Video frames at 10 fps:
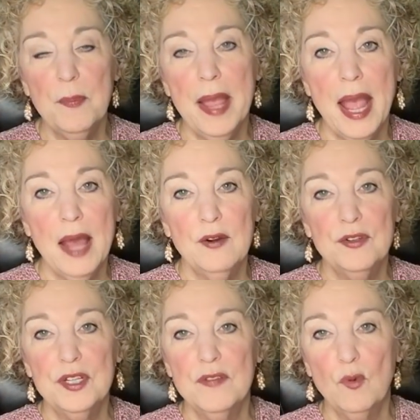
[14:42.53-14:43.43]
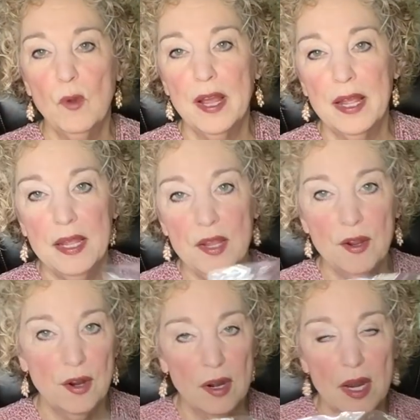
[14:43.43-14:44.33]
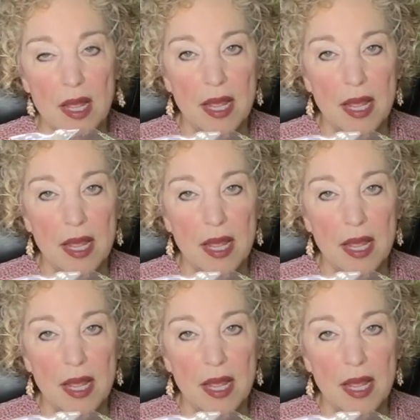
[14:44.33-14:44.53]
pattern to give away here,